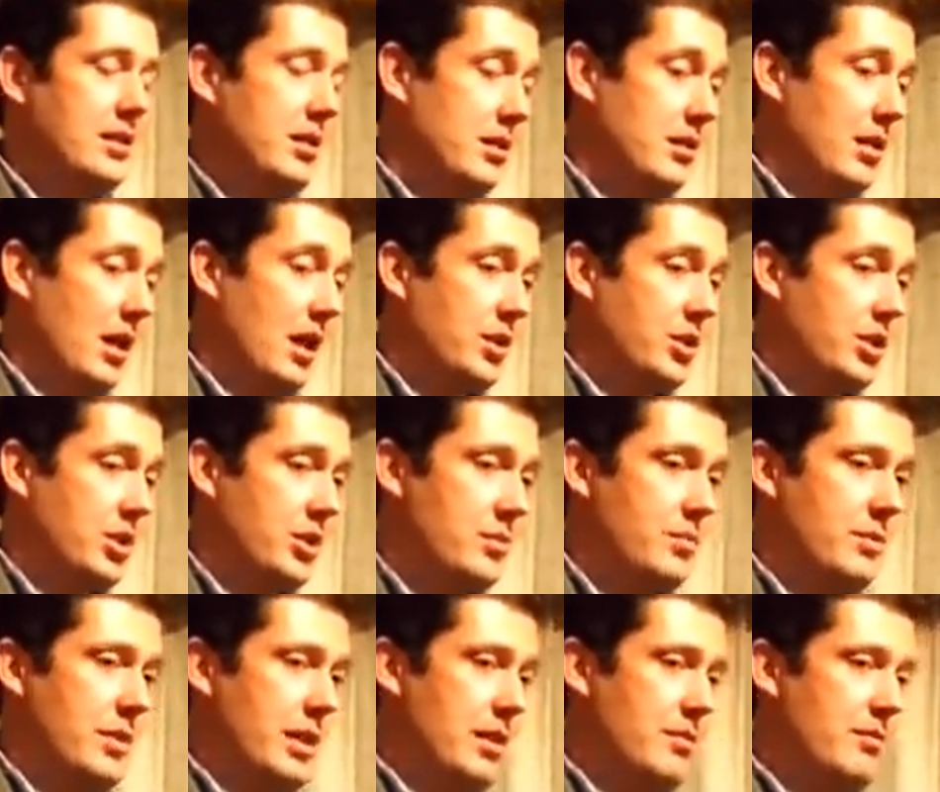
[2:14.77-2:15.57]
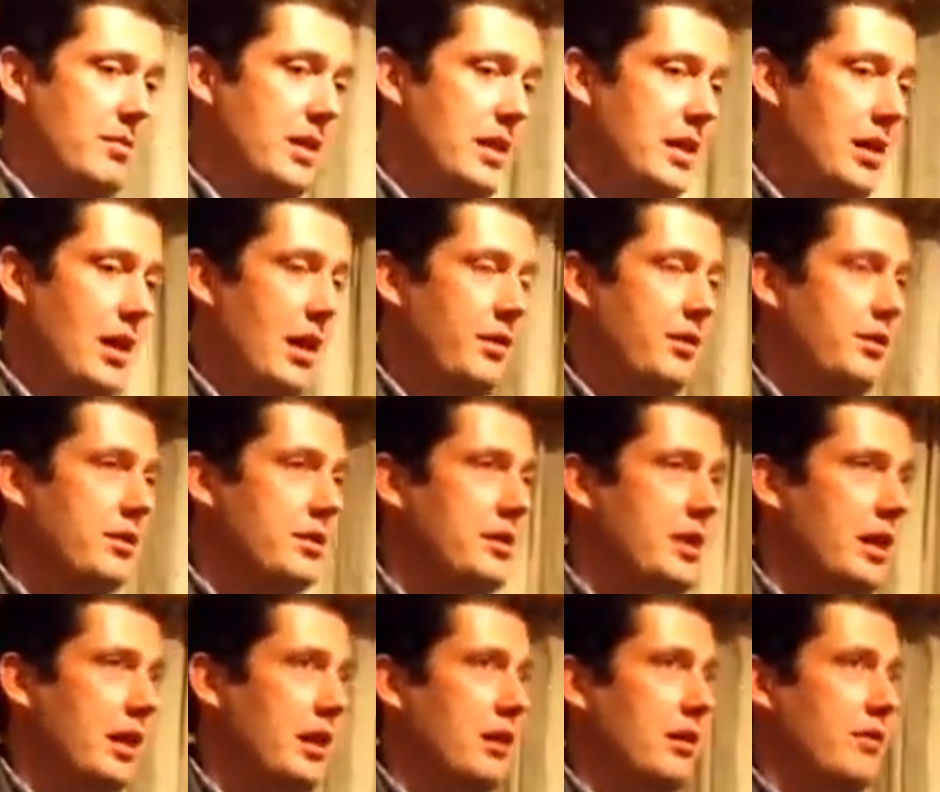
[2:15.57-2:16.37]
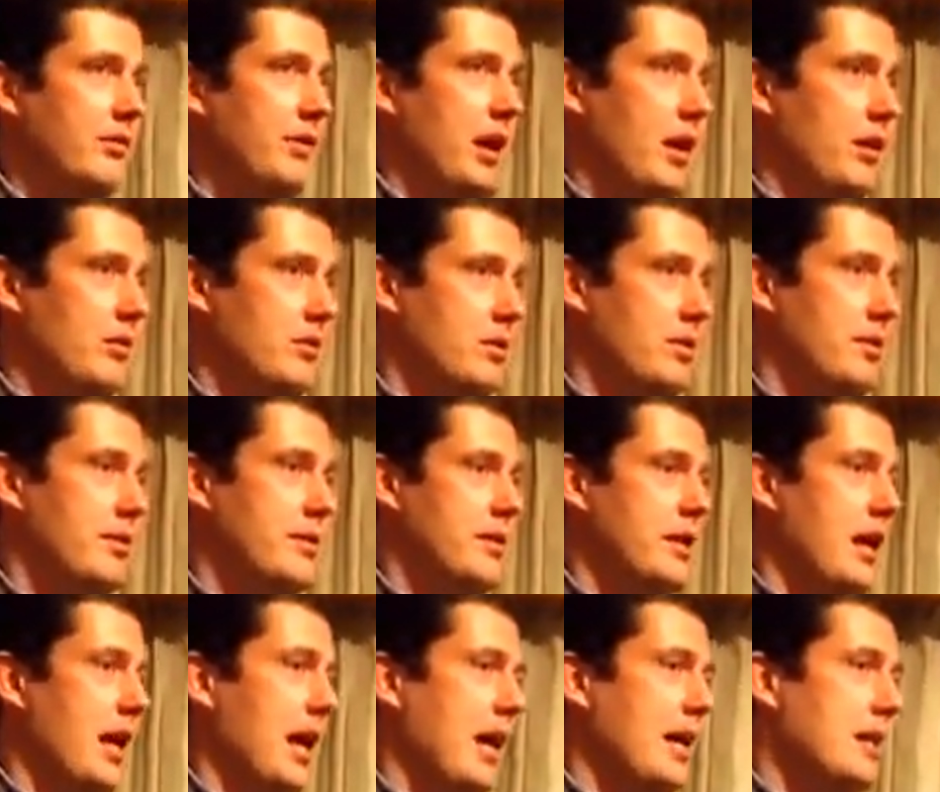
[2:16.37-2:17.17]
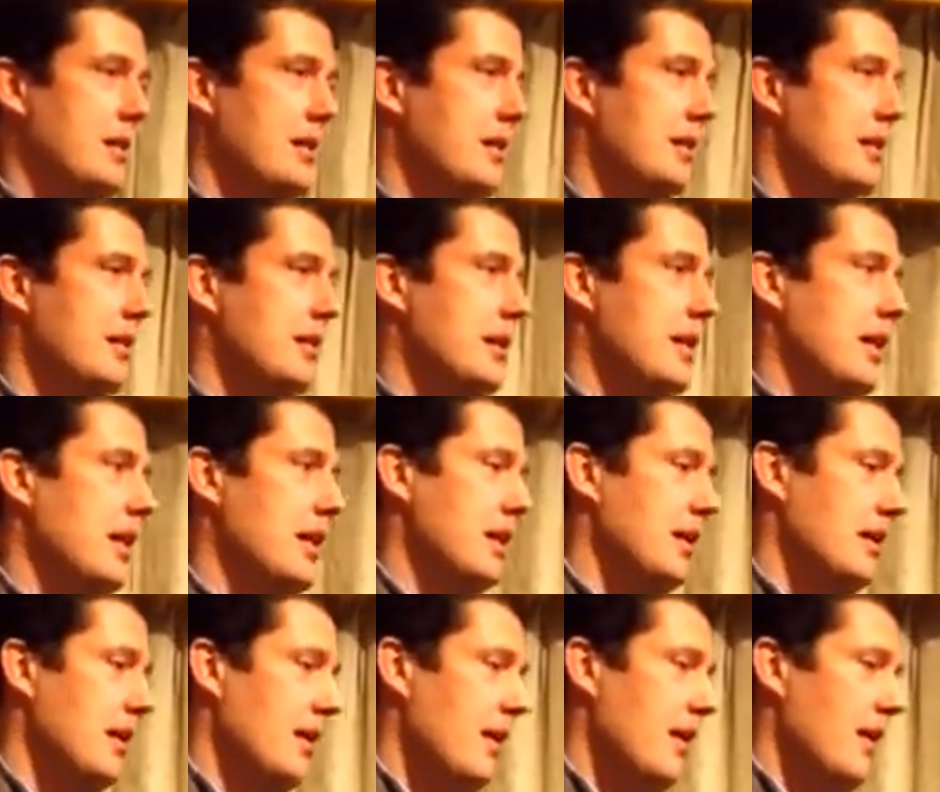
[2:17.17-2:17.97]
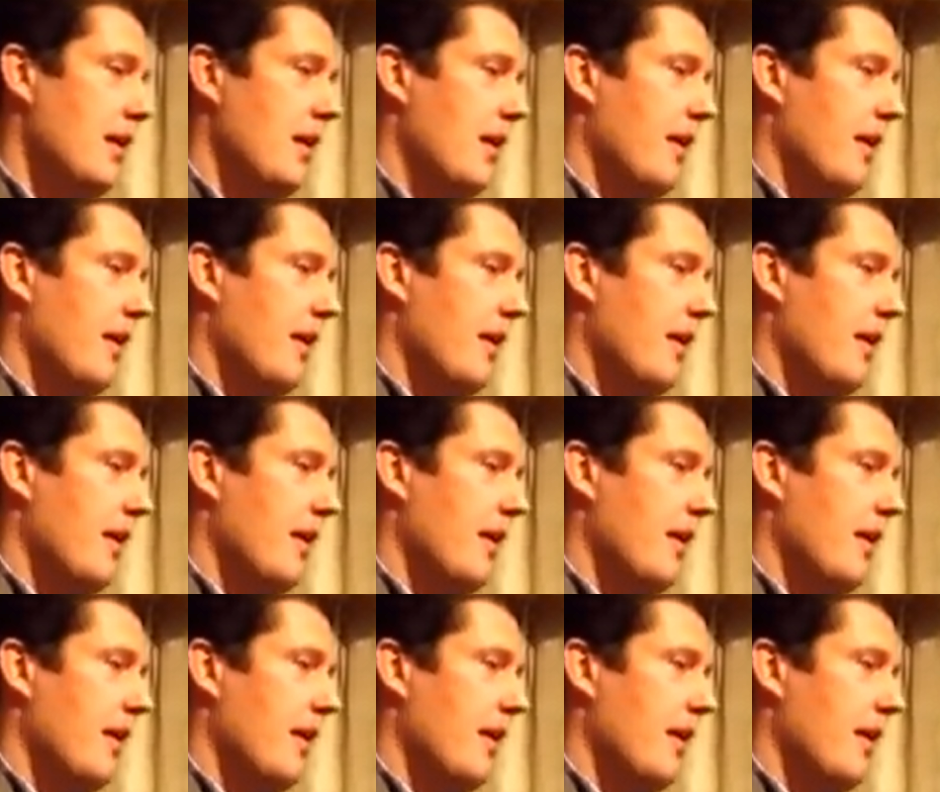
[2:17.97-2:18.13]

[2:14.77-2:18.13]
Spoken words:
and not just me and other executive counselors asked the state